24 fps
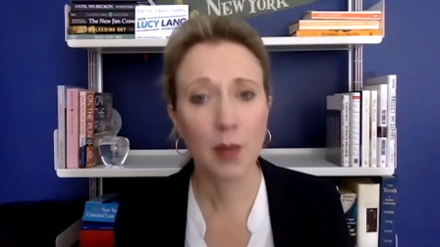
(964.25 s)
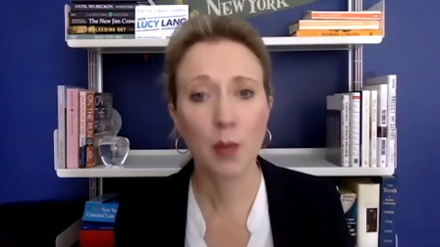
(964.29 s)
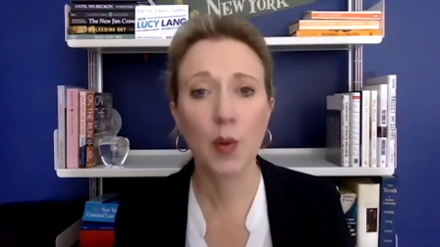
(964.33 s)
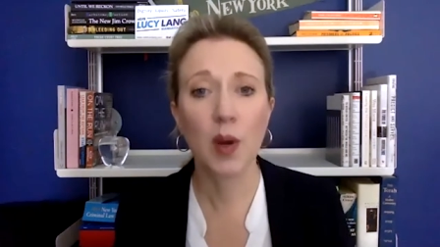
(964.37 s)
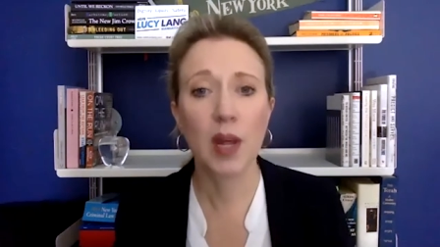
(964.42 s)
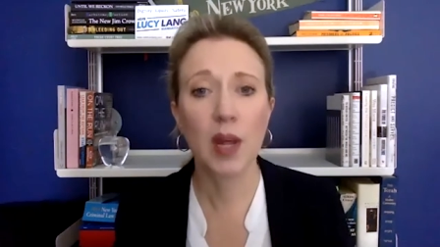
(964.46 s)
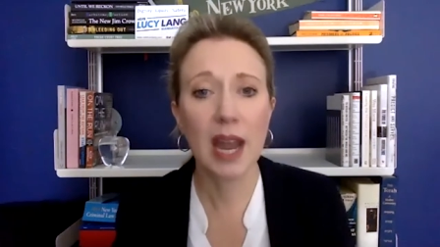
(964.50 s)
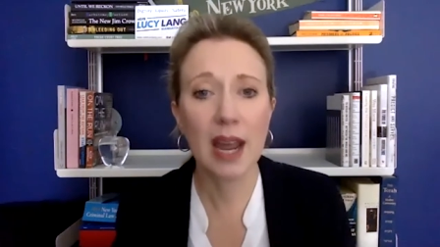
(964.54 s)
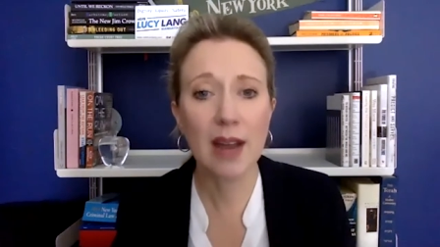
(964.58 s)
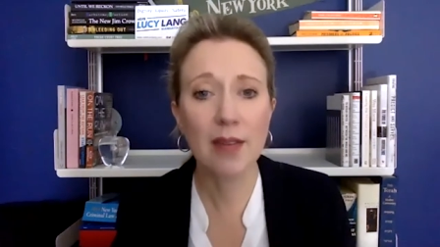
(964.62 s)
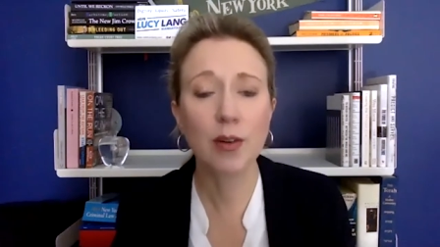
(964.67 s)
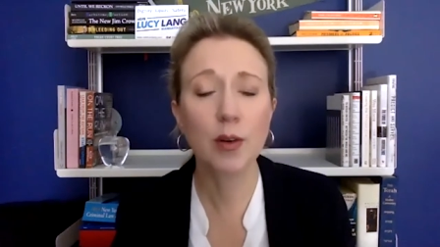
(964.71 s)

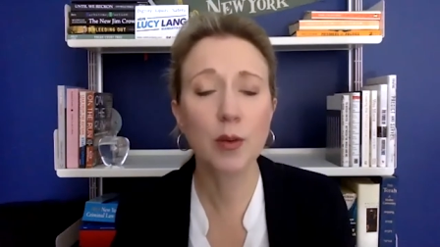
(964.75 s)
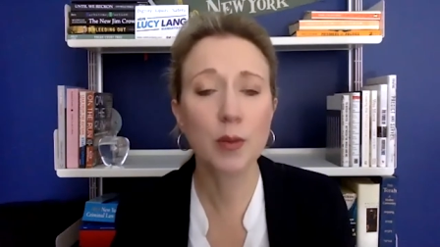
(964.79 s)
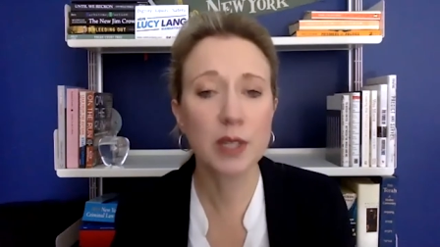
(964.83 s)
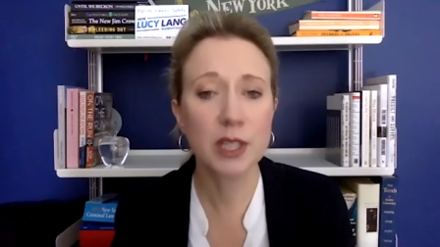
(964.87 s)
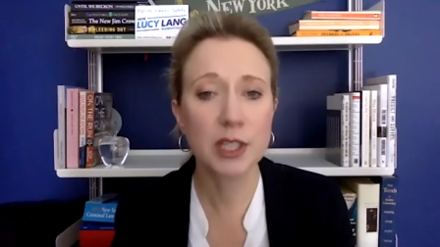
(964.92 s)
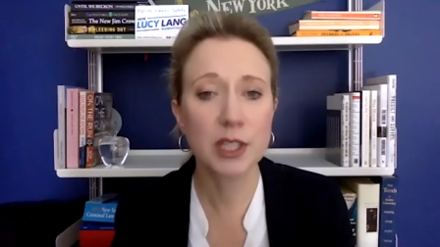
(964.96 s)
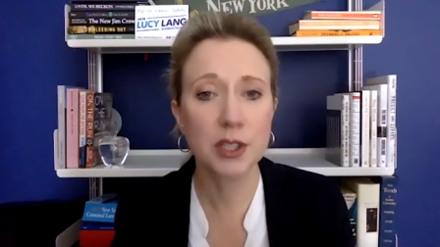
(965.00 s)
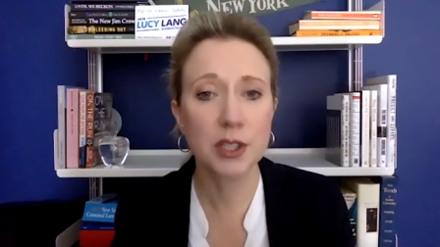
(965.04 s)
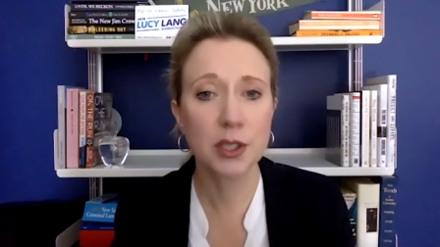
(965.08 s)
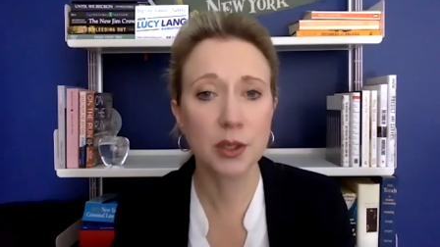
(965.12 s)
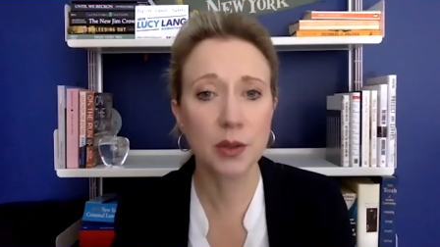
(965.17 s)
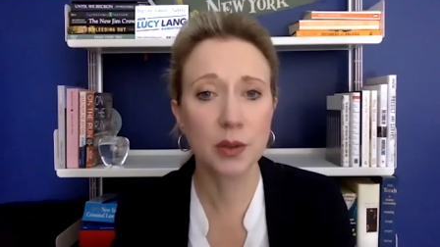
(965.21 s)
whatever we
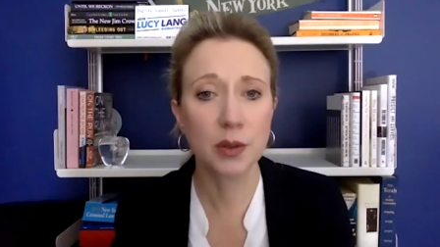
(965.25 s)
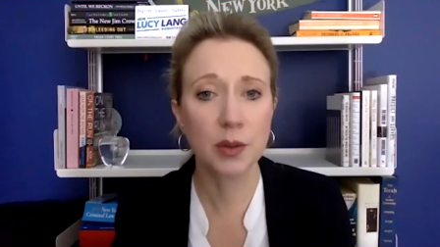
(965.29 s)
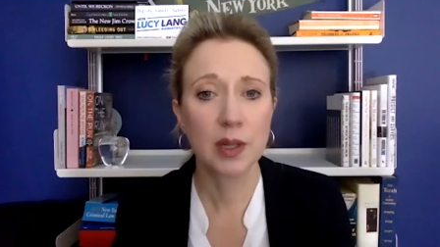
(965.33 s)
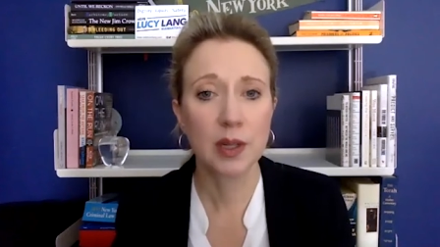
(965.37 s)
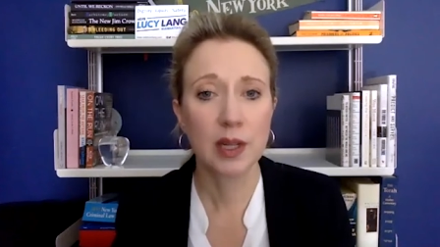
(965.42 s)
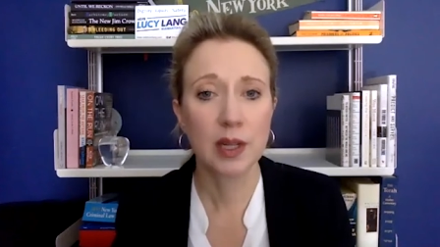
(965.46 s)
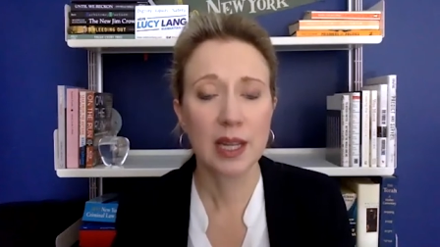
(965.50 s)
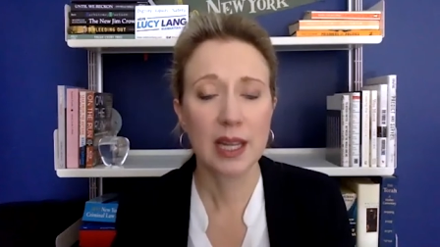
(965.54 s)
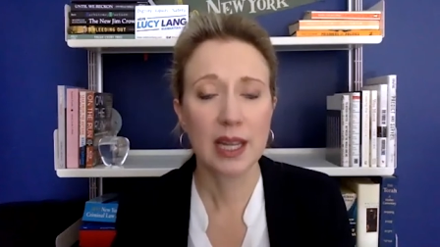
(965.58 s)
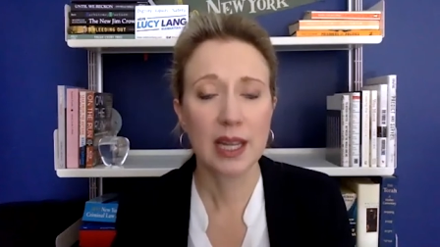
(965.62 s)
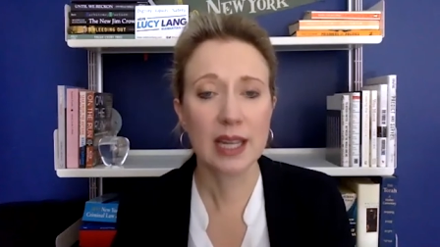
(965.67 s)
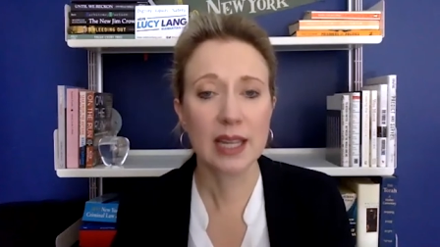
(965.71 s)
do
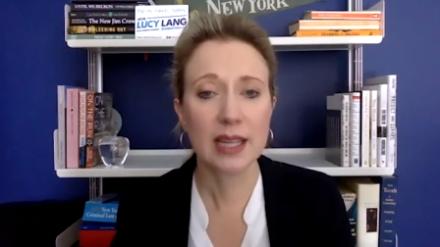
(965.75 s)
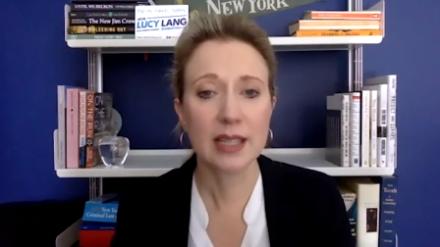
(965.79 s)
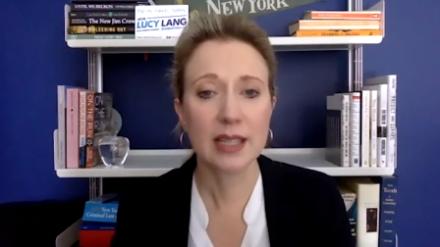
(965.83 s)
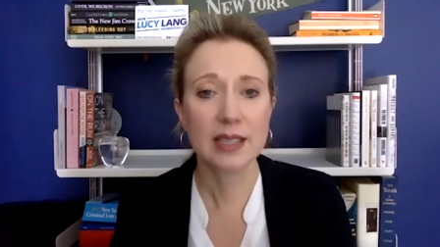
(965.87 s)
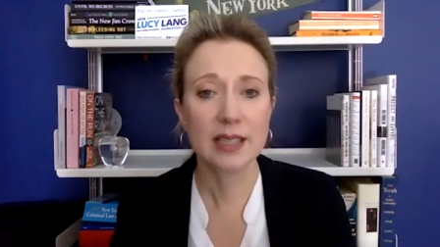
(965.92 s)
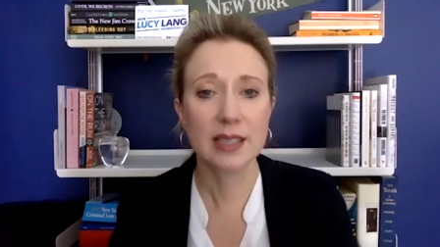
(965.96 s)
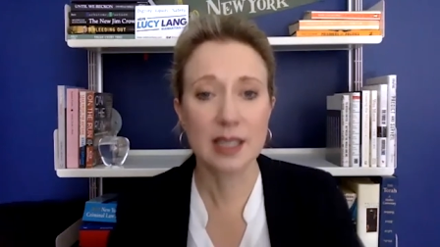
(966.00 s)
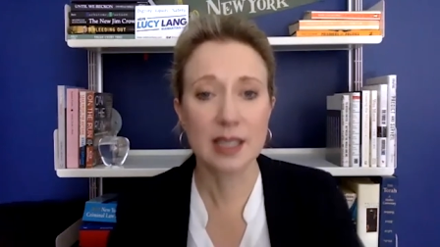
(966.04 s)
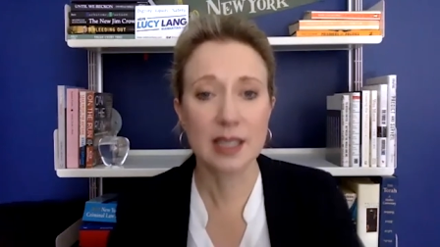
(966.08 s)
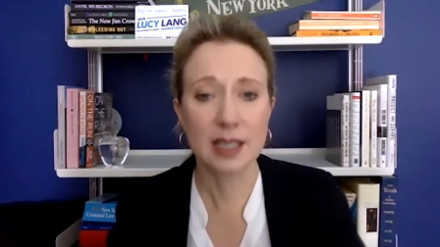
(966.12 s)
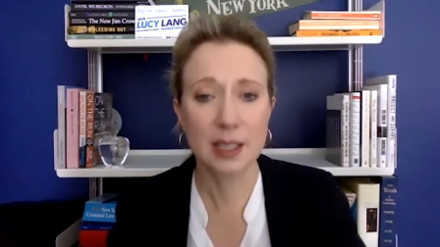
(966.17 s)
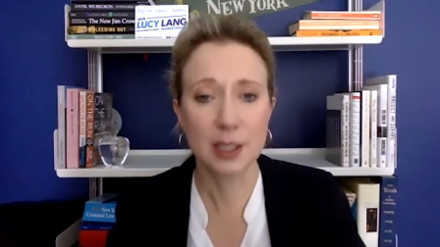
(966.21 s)

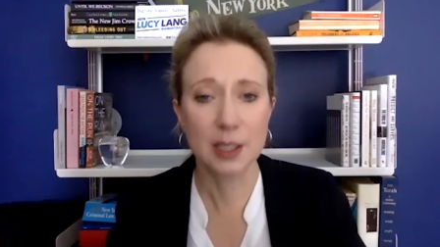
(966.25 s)
is